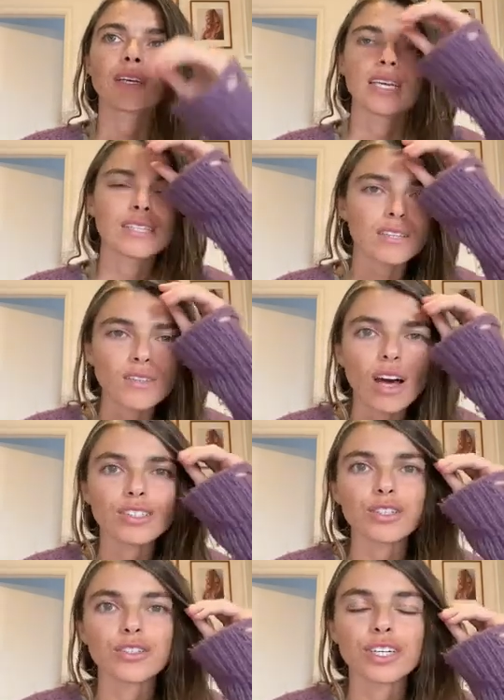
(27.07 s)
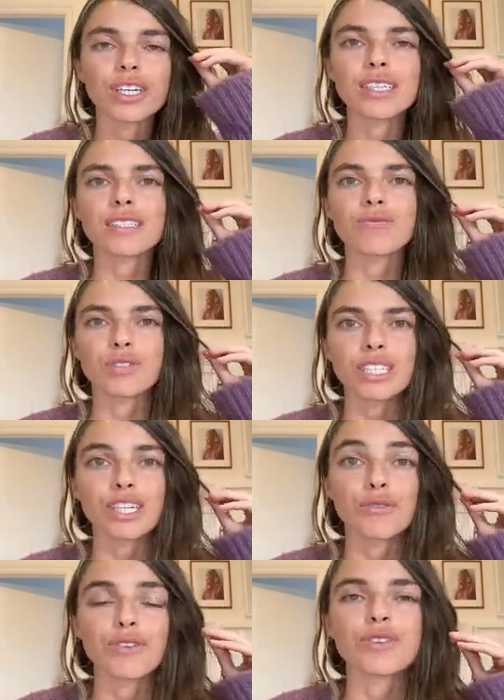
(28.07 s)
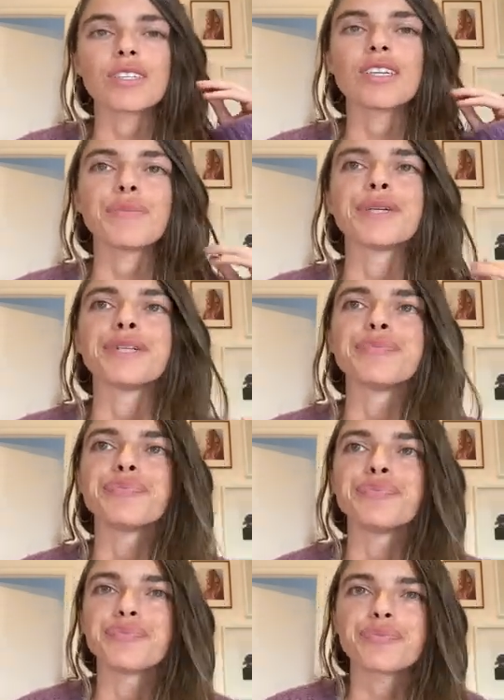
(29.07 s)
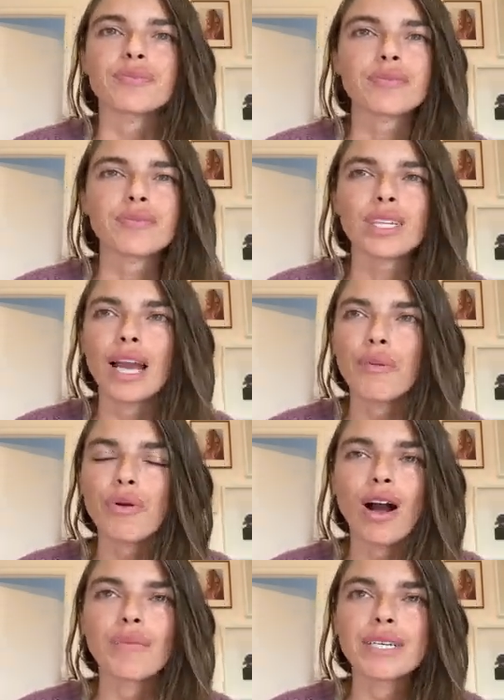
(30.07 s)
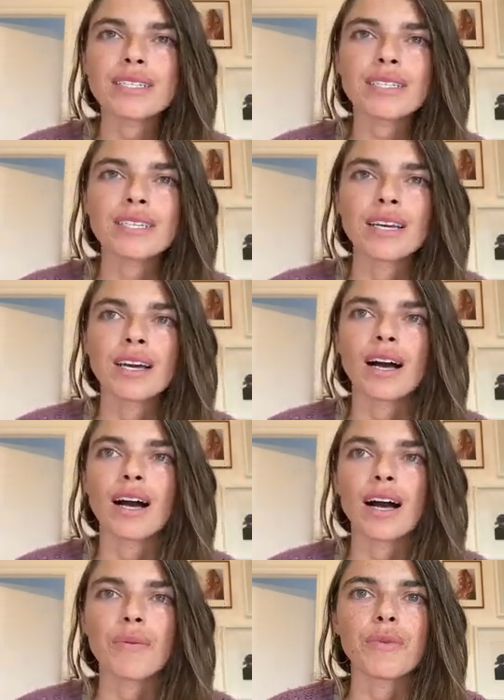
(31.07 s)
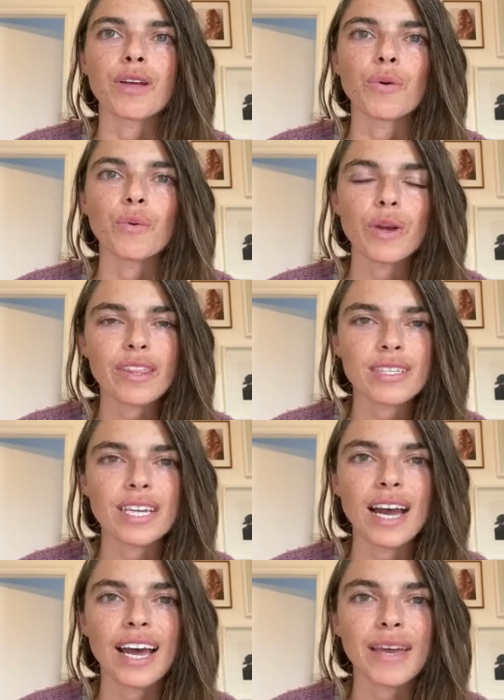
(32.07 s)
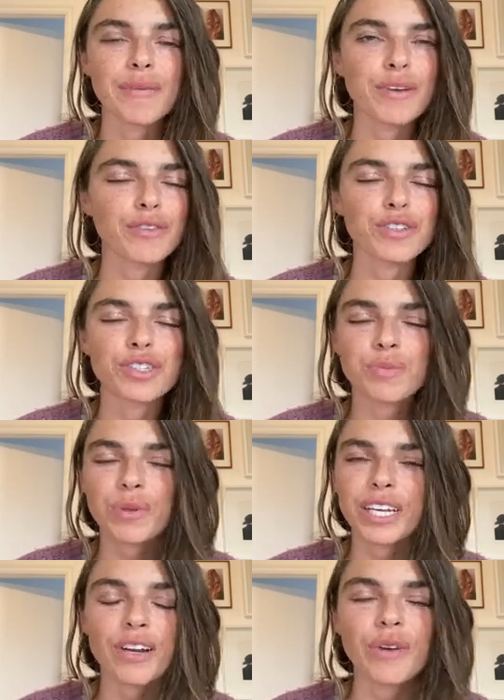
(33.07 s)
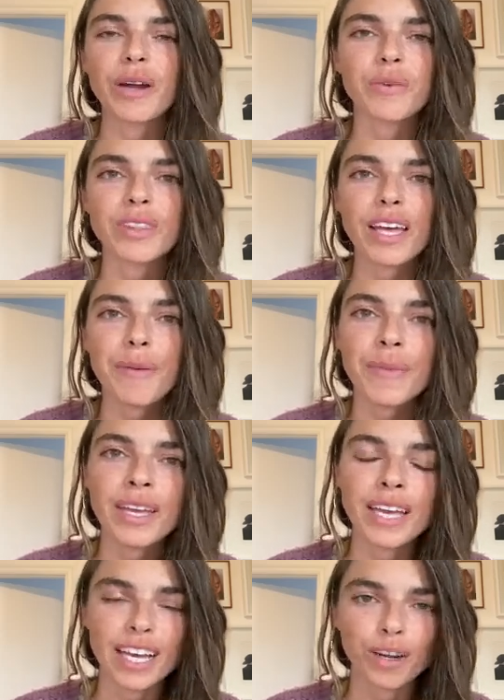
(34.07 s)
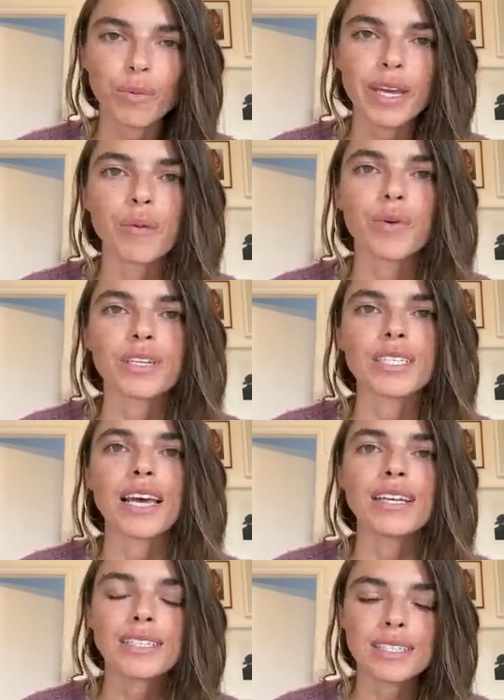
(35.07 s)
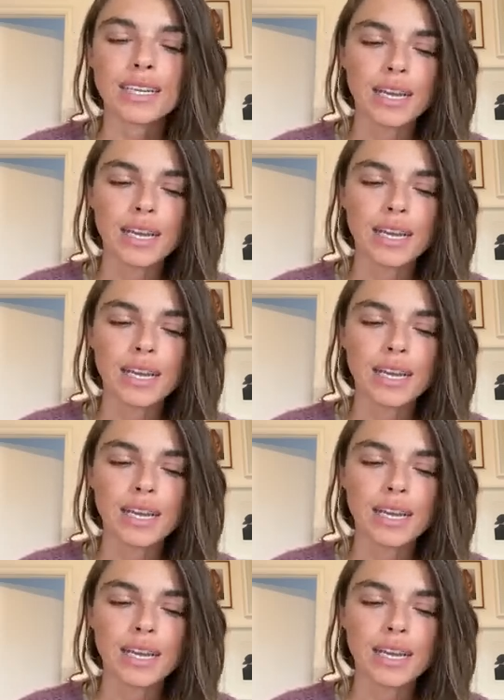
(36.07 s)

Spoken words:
It's a lot to learn, it's really confusing, but I promise with time, if you just play around with them, it'll make more sense.